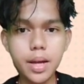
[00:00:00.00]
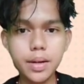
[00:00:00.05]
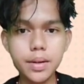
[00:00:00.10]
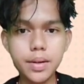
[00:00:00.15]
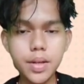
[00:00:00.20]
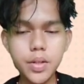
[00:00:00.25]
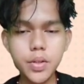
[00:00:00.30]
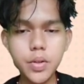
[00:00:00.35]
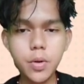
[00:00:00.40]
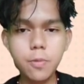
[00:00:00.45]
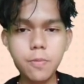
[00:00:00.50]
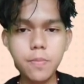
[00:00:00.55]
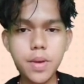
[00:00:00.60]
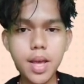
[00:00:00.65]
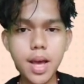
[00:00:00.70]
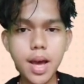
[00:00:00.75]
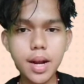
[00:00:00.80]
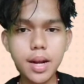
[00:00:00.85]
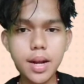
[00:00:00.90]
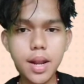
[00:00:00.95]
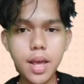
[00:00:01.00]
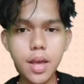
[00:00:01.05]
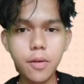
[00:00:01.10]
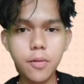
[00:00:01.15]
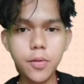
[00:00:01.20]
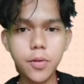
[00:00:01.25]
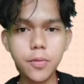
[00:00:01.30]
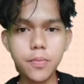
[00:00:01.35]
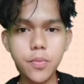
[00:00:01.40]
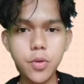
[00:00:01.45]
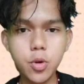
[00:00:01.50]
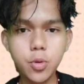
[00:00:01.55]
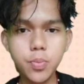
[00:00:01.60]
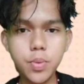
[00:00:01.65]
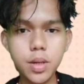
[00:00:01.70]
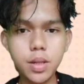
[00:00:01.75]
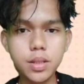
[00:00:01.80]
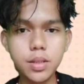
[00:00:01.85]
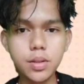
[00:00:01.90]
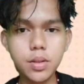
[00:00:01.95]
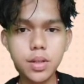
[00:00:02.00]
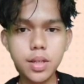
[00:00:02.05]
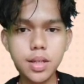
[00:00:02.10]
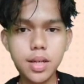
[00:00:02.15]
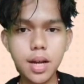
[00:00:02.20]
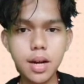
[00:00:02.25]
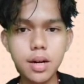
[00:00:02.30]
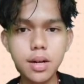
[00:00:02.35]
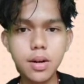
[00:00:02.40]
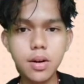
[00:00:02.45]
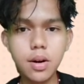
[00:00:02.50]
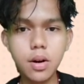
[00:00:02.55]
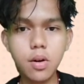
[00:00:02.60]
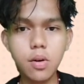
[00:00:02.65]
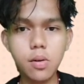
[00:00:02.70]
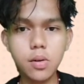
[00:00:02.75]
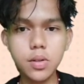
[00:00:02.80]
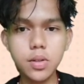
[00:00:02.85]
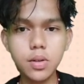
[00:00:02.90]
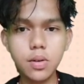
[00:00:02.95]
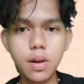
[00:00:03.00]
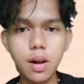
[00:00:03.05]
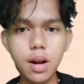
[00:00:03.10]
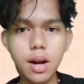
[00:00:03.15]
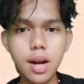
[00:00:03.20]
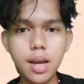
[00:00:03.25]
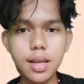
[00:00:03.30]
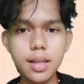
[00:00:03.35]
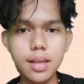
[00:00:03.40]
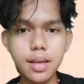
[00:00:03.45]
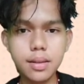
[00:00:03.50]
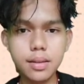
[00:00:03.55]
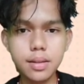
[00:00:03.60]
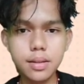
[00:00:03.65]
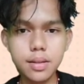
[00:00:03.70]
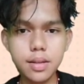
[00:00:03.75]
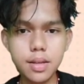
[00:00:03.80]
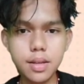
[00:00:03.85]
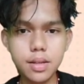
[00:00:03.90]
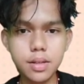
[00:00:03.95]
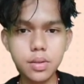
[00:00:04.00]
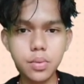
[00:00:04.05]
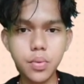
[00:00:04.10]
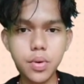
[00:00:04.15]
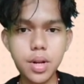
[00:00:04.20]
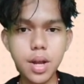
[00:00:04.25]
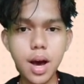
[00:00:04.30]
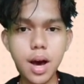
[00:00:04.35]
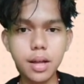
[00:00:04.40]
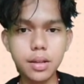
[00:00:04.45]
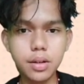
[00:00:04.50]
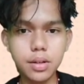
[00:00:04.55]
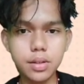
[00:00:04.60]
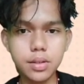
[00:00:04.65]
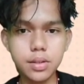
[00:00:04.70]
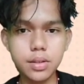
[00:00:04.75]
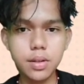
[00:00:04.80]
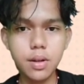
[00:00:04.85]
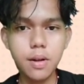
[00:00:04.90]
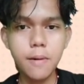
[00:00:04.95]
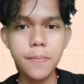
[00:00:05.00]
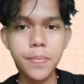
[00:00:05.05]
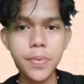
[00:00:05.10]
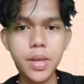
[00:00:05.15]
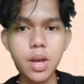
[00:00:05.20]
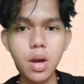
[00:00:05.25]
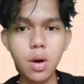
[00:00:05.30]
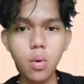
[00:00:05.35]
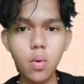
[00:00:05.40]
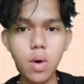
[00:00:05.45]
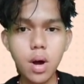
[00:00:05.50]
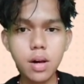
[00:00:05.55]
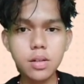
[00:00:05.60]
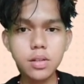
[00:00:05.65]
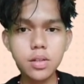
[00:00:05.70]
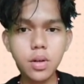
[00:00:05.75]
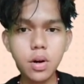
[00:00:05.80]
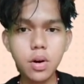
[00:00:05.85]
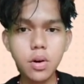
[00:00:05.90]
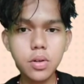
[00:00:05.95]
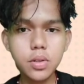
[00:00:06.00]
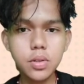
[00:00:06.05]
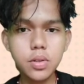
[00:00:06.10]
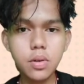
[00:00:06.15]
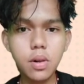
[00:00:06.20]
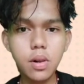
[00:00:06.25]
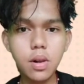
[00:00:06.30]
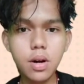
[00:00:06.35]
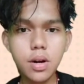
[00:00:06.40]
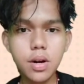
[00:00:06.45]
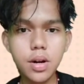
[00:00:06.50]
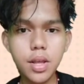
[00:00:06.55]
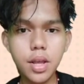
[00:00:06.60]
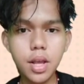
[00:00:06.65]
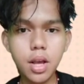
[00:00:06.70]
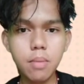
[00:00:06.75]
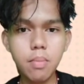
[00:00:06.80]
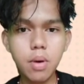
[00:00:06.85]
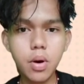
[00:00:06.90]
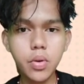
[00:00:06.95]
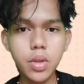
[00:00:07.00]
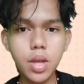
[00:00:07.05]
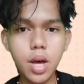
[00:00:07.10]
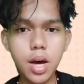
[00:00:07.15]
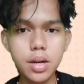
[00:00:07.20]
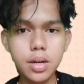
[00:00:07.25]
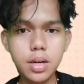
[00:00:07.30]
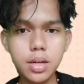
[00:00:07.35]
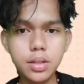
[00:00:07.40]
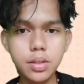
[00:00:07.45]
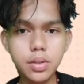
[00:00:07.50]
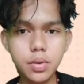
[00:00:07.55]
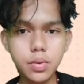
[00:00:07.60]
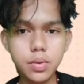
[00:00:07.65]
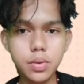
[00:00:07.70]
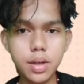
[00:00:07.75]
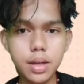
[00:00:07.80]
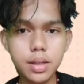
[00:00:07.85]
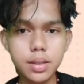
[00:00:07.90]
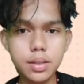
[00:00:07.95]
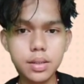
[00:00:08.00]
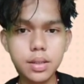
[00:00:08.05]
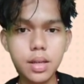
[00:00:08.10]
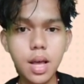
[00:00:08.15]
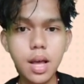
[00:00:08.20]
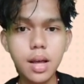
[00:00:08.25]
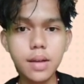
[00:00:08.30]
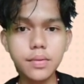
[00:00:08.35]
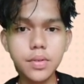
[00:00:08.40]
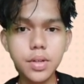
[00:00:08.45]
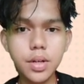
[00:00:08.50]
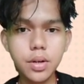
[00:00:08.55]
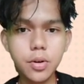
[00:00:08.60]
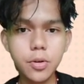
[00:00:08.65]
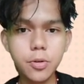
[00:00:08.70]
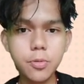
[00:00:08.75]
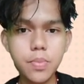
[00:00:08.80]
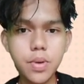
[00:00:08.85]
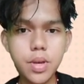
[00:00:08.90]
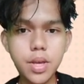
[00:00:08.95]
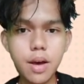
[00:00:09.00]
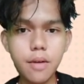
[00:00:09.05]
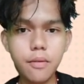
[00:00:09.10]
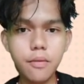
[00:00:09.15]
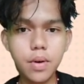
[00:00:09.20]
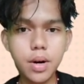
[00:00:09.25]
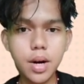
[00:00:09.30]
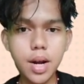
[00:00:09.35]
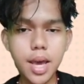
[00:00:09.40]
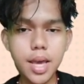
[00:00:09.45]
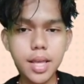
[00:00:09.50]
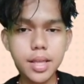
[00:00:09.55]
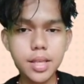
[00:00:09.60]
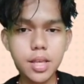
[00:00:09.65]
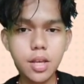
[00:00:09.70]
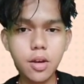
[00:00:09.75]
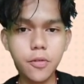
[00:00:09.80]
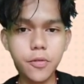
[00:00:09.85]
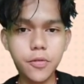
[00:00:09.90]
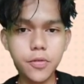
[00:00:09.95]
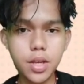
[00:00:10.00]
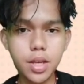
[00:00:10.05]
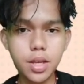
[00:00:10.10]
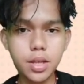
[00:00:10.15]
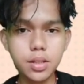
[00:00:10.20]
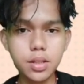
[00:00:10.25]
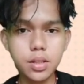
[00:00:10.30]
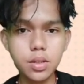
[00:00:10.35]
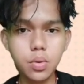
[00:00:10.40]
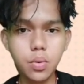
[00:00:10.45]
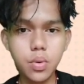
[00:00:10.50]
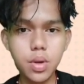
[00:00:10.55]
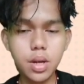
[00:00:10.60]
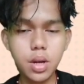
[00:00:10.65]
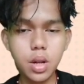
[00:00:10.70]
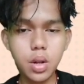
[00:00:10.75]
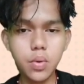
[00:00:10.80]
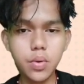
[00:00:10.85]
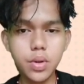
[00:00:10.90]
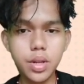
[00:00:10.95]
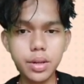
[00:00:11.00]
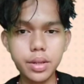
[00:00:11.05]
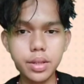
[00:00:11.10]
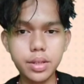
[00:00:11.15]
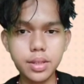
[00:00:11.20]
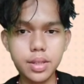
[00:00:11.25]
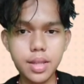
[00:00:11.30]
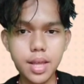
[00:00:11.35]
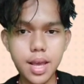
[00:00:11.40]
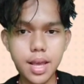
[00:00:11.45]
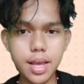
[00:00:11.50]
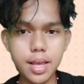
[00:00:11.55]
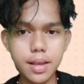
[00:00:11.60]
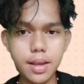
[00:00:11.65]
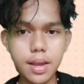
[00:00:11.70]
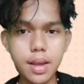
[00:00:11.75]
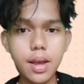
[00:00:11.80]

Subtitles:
This could be a day for pupils to share their cultural identities with others. Whilst also learning about other students, there could be a variety of things to include in this day.